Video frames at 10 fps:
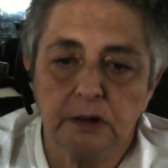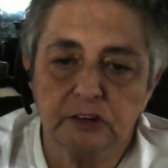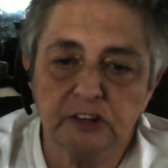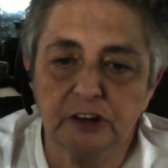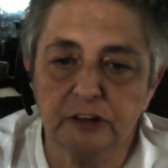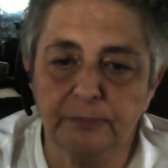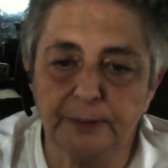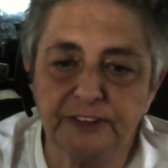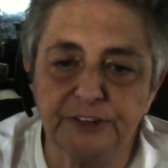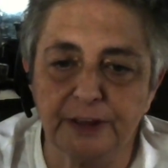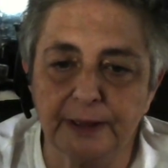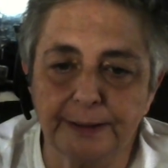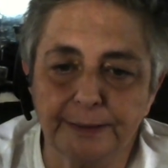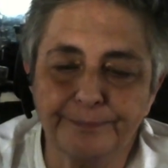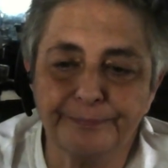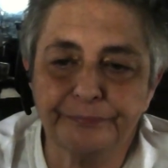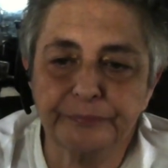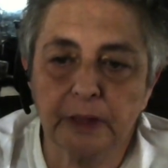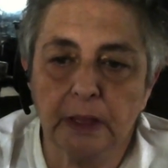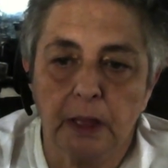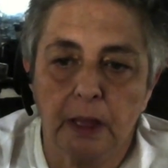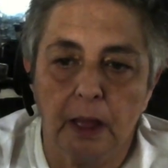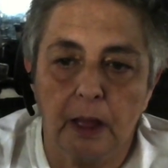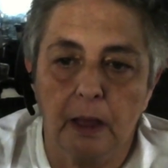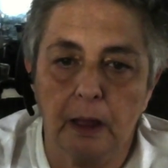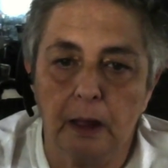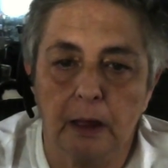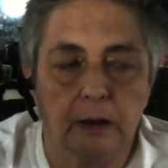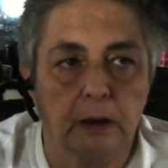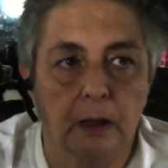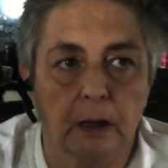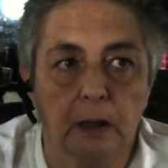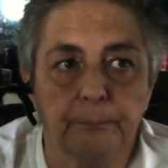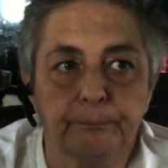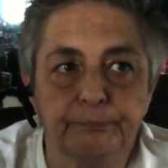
she does the best she can. And